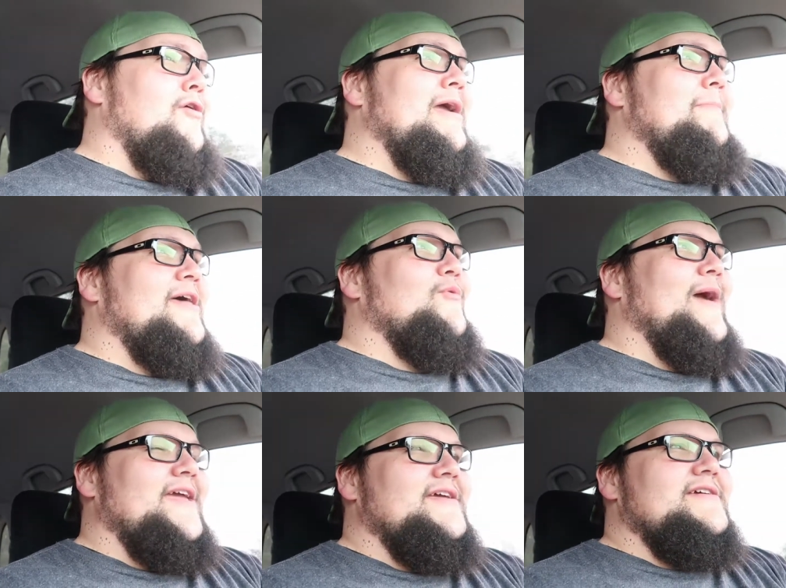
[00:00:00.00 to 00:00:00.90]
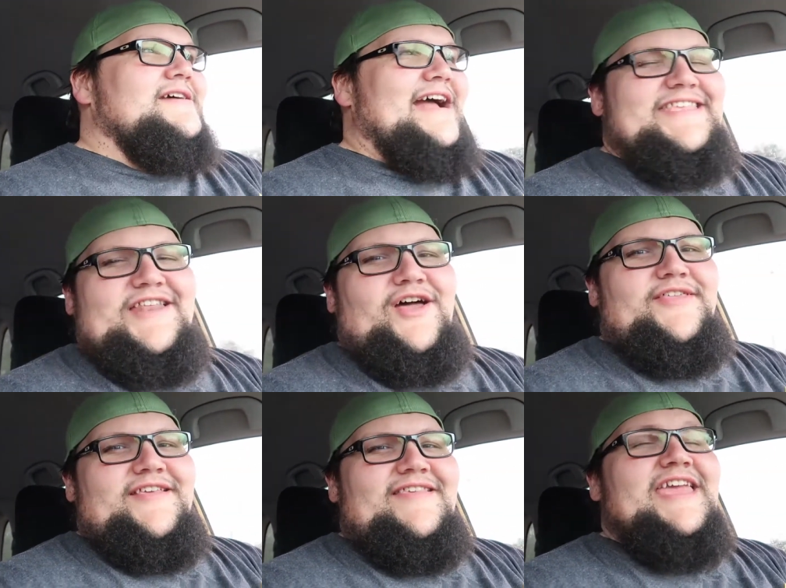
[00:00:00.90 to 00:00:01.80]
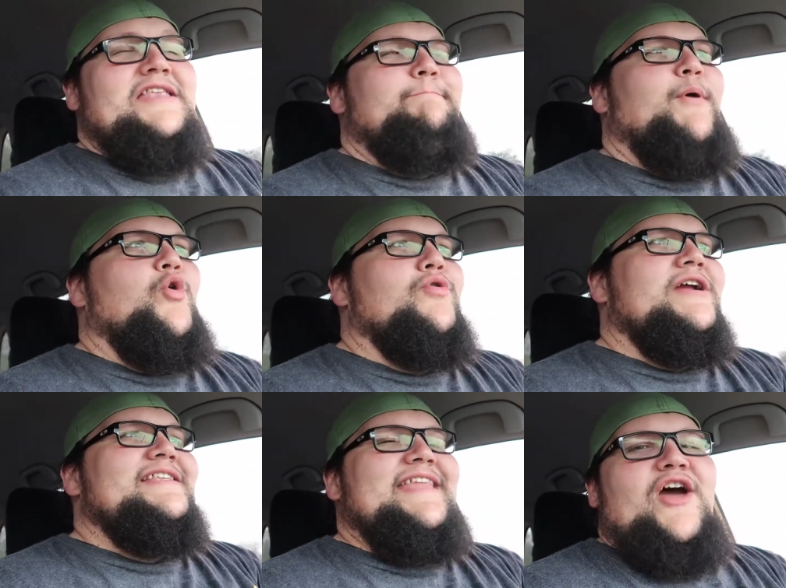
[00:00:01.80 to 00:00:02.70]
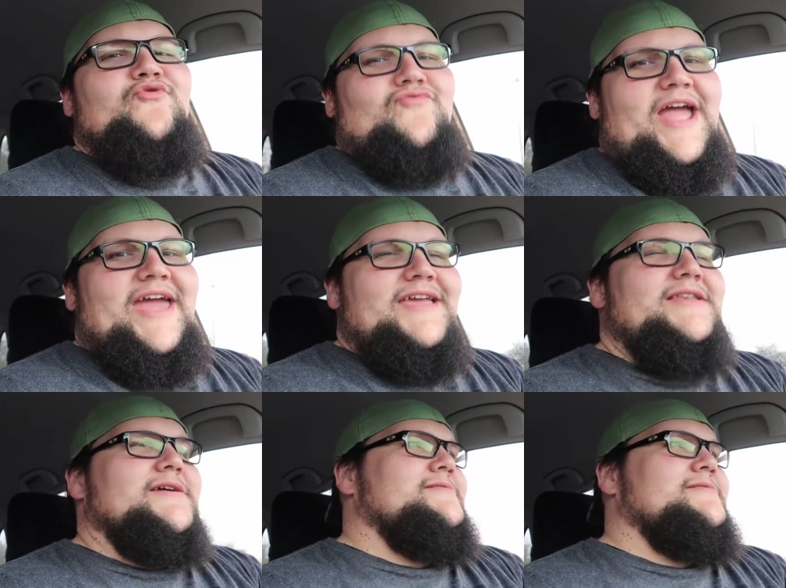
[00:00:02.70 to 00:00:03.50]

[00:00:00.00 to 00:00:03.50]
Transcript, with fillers: oh yeah, by the way, I did all this in pouring down rain.